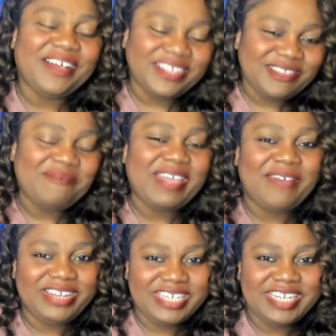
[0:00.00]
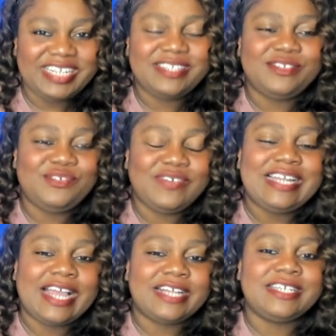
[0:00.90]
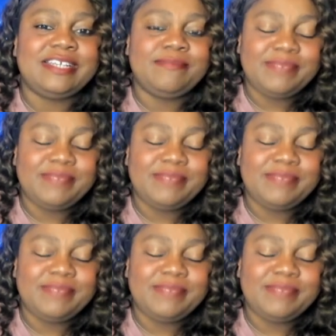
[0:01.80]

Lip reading: also have to have a cheat so you can actually